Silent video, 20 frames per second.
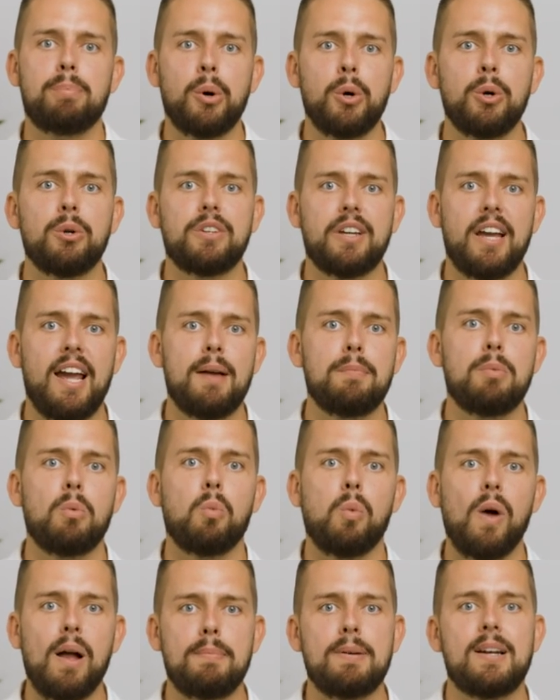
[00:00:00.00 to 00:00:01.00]
Bootcamp
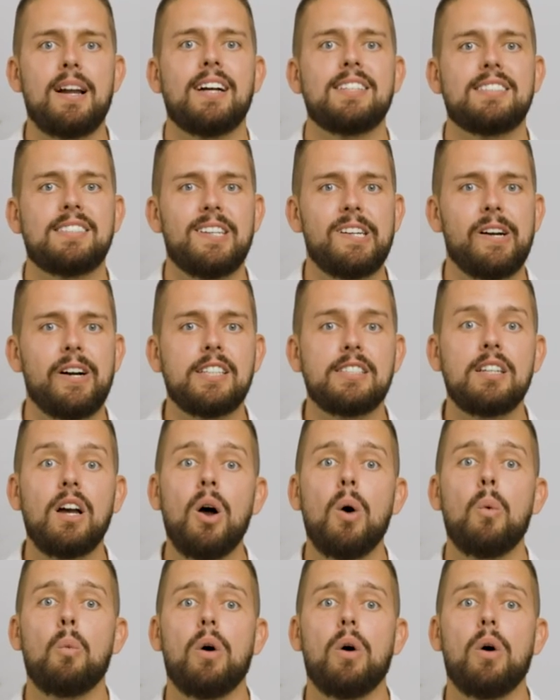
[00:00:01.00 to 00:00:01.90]
webinar series,